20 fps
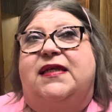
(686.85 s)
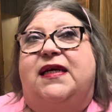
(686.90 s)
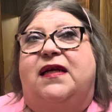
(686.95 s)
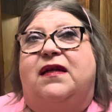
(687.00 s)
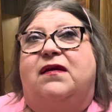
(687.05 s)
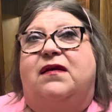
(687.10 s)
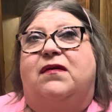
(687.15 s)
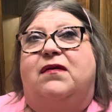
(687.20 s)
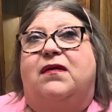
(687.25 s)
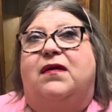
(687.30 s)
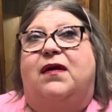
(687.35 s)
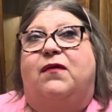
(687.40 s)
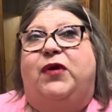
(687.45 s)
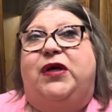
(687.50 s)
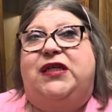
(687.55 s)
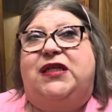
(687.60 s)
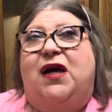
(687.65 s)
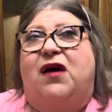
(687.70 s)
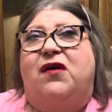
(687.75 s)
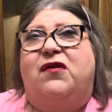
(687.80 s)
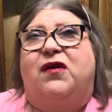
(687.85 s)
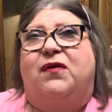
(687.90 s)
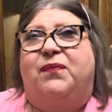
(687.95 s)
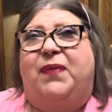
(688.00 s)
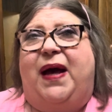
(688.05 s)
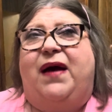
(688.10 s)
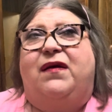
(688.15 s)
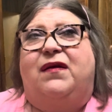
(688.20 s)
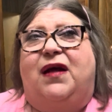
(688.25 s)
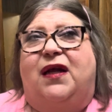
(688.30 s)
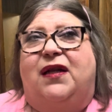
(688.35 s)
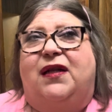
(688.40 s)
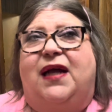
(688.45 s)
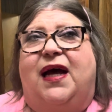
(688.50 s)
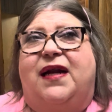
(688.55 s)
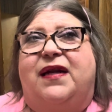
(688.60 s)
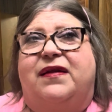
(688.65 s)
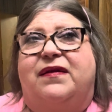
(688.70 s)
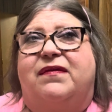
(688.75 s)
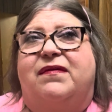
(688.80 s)
and we talk about a
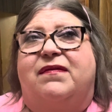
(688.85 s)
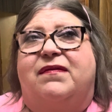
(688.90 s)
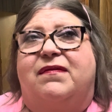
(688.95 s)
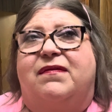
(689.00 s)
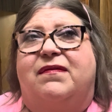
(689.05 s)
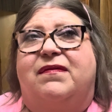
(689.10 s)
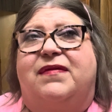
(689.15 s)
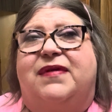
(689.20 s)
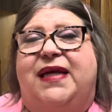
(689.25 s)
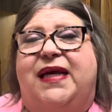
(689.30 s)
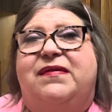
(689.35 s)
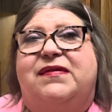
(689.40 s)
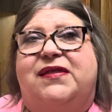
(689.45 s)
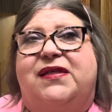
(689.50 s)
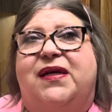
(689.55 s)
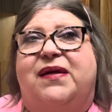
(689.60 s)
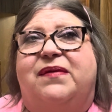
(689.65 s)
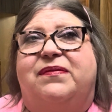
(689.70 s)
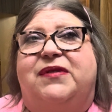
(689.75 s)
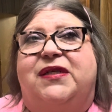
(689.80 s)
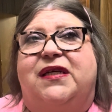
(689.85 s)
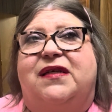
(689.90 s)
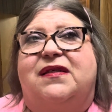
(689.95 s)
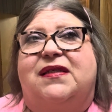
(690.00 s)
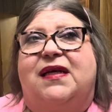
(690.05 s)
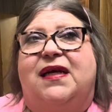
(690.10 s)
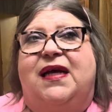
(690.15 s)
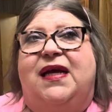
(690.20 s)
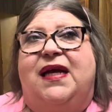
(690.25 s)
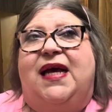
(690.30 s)
lot of deep subjects.